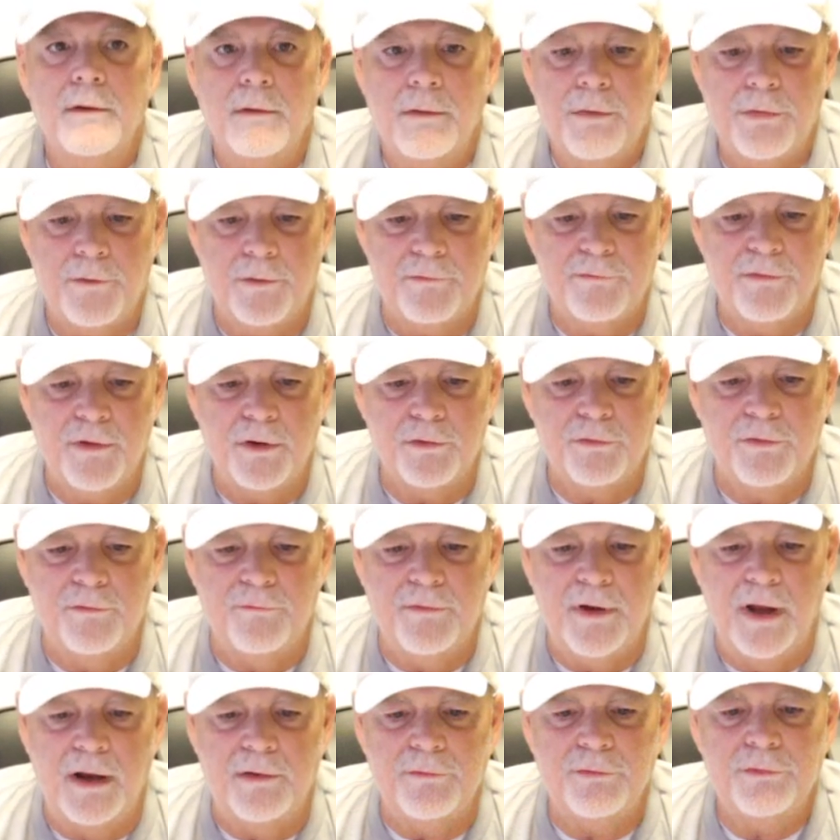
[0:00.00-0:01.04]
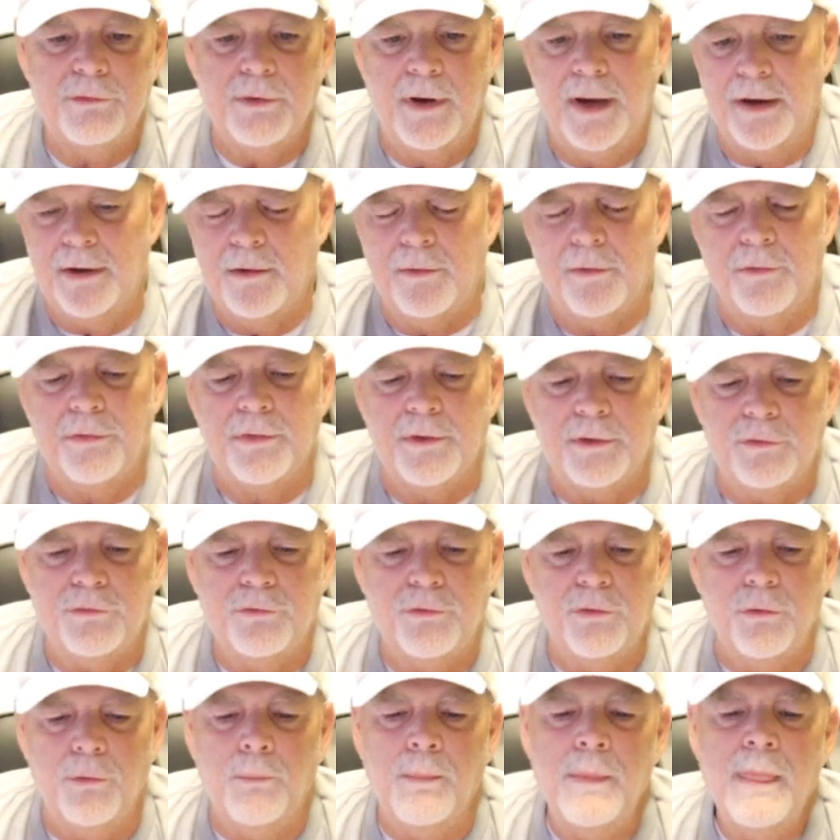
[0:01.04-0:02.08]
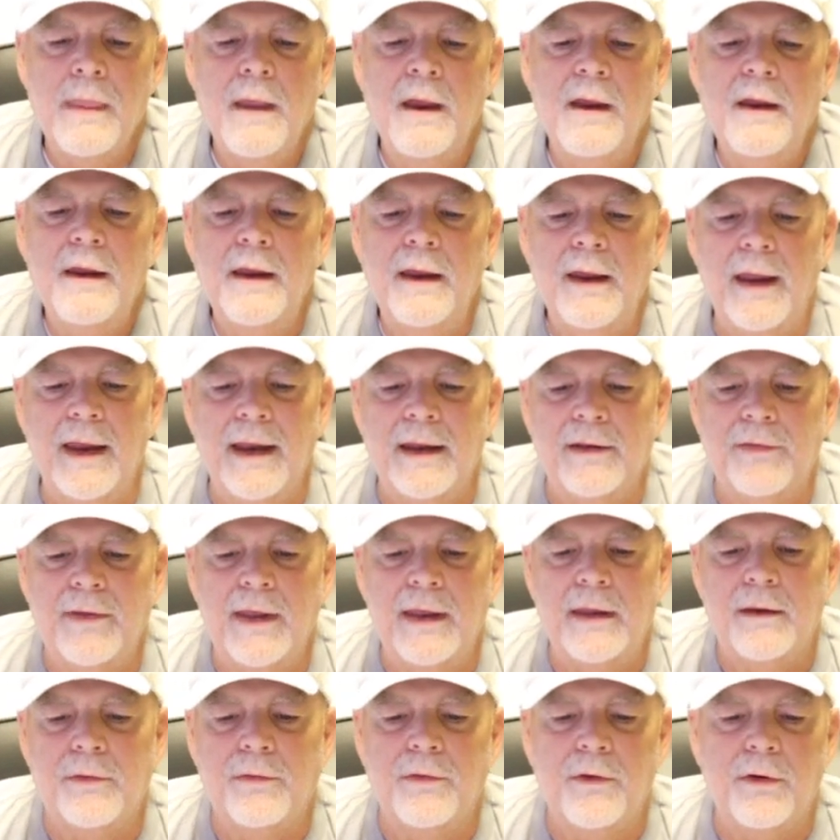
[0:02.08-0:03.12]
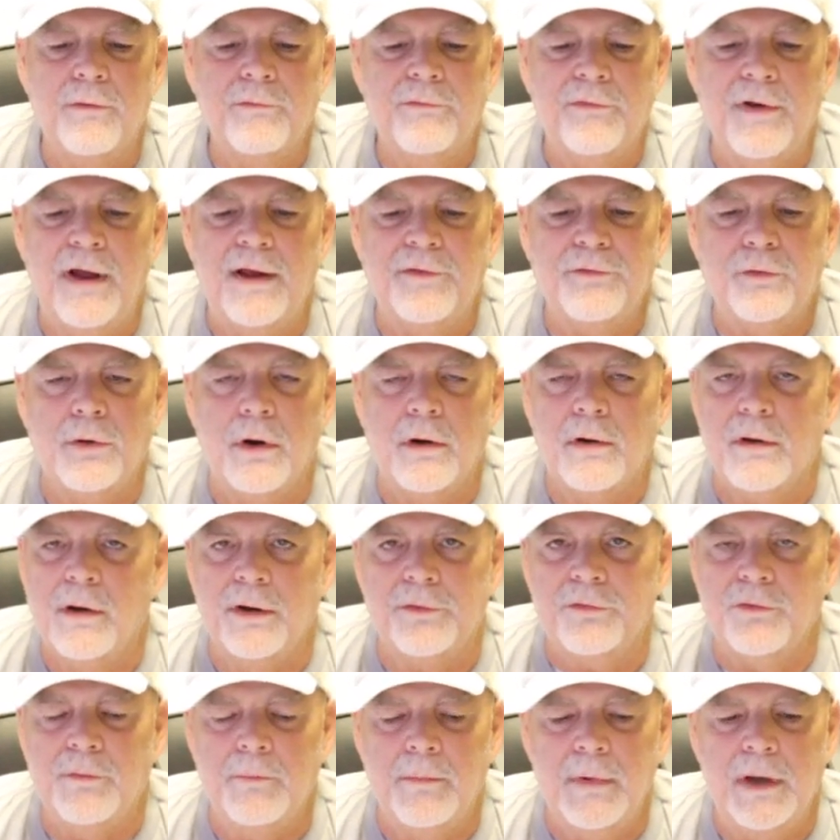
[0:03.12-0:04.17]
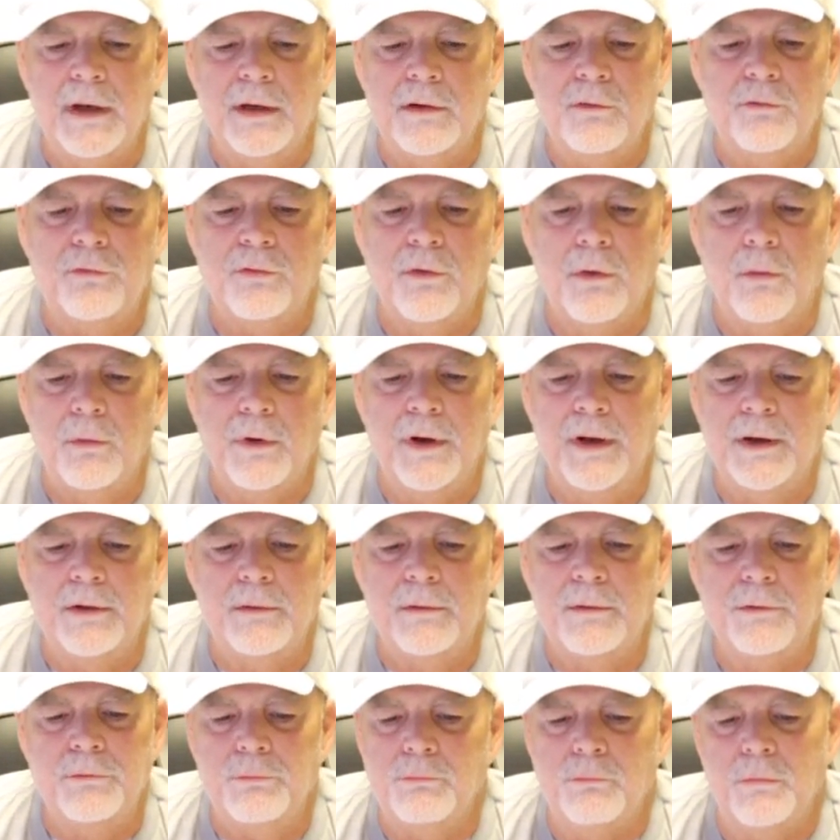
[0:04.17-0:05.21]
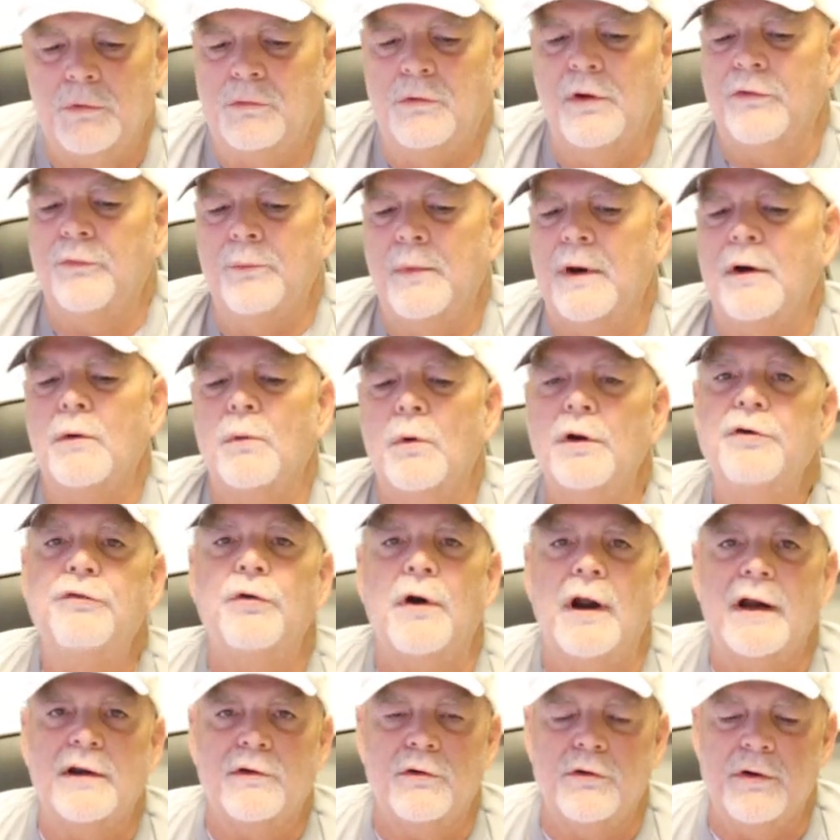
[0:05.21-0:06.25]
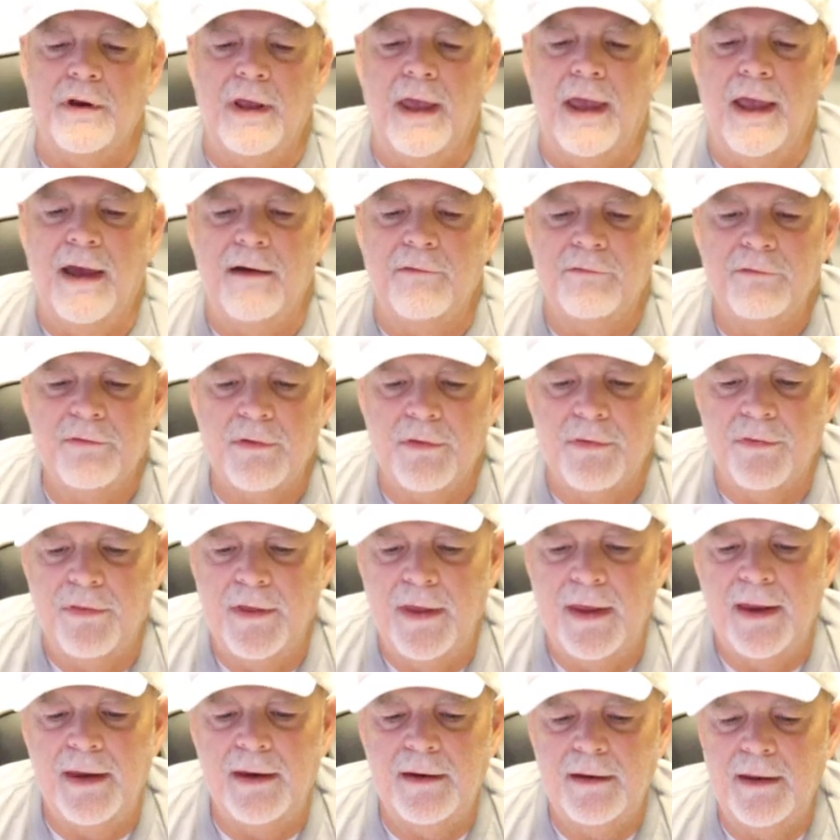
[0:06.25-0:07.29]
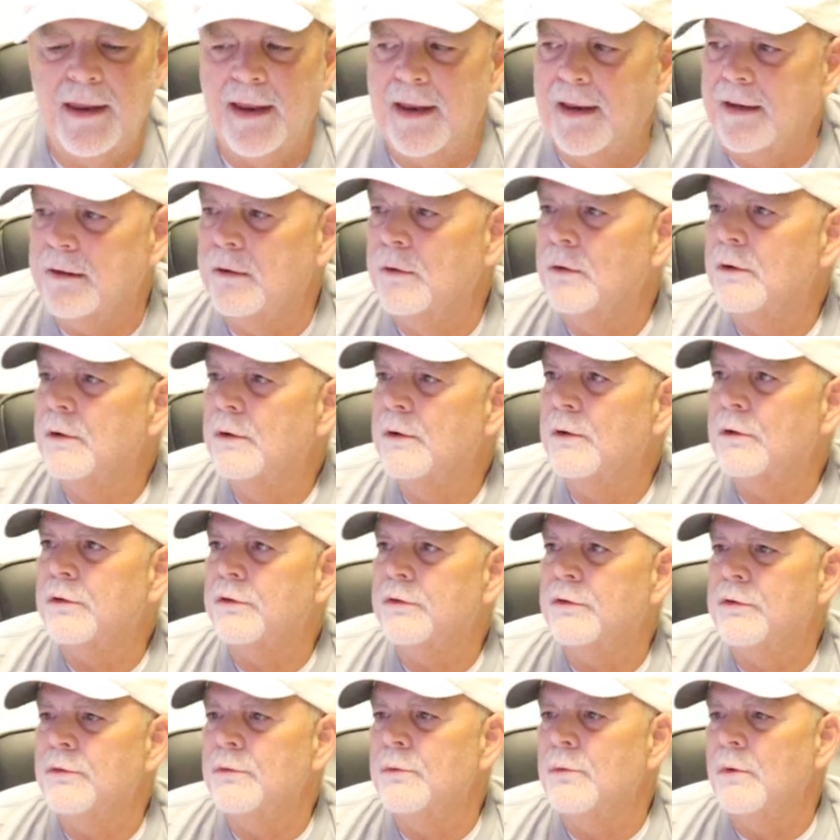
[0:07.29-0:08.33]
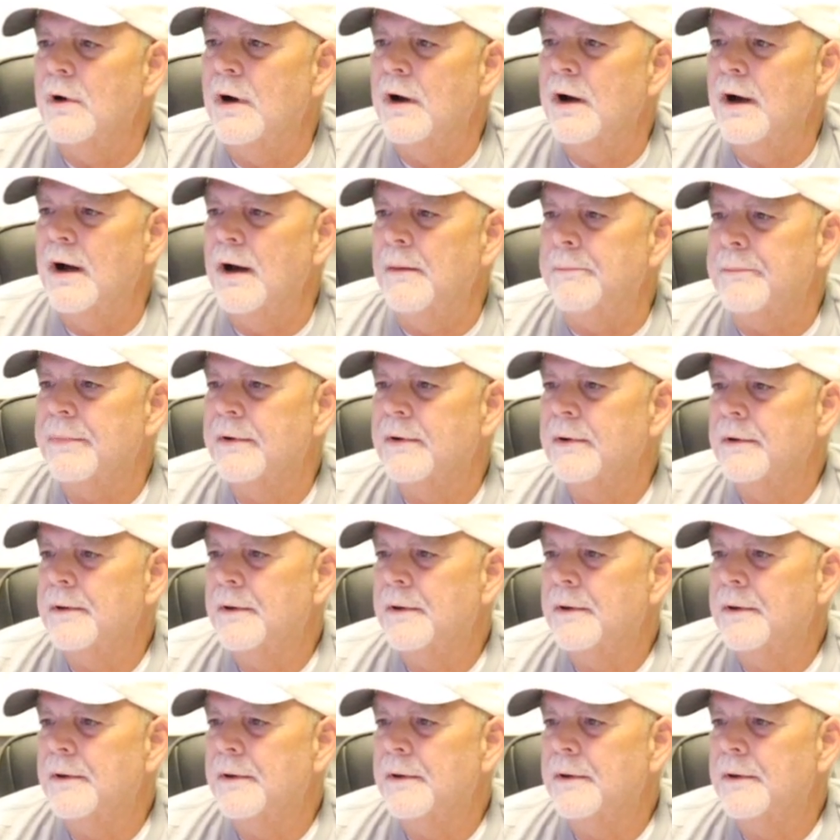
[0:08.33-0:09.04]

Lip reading: third function valves and other things too. And their valves are all custom made, so it doesn't matter what tractor you have, they can hook you up.